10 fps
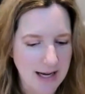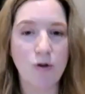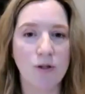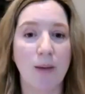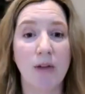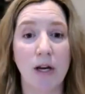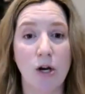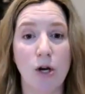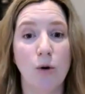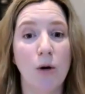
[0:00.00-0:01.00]
give you
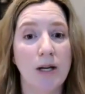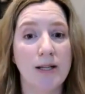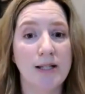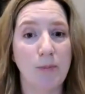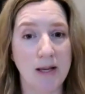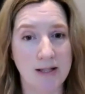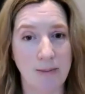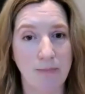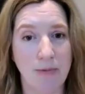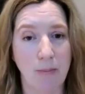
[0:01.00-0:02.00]
something new, speak
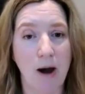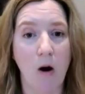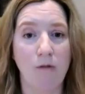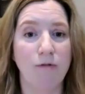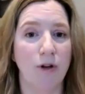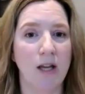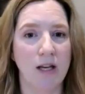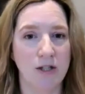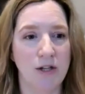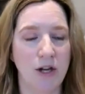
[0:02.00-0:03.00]
something powerful
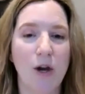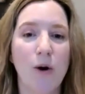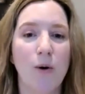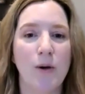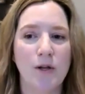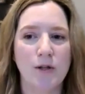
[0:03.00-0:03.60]
into you.